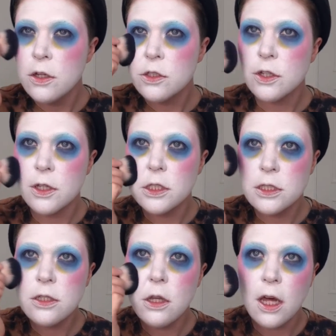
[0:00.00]
So this is
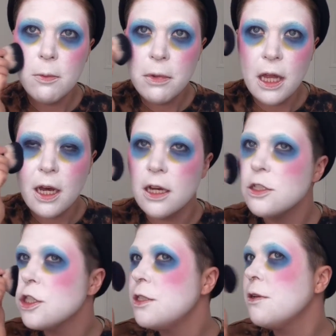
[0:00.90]
a lot of
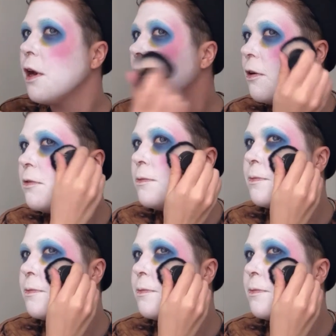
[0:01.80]
blush, you know.